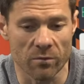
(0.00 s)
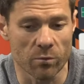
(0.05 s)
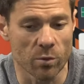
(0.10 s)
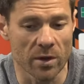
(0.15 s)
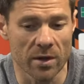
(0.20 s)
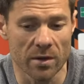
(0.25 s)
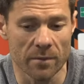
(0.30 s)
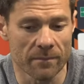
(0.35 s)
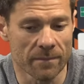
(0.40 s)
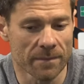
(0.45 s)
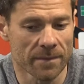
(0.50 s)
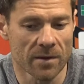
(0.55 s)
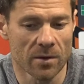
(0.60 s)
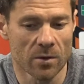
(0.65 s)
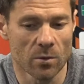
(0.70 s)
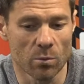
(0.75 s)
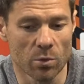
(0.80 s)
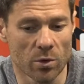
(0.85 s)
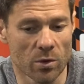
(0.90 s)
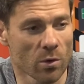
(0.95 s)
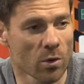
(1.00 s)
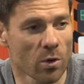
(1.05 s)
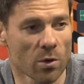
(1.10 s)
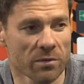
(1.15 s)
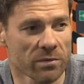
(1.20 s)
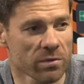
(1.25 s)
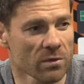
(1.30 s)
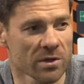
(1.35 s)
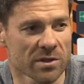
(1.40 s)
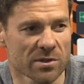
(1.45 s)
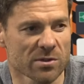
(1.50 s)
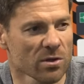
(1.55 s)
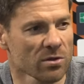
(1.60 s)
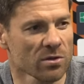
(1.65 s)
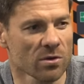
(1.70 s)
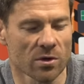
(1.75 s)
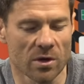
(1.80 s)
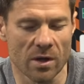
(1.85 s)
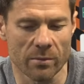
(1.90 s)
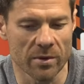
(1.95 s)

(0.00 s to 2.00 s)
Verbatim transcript: If we, we don't go through, it's not going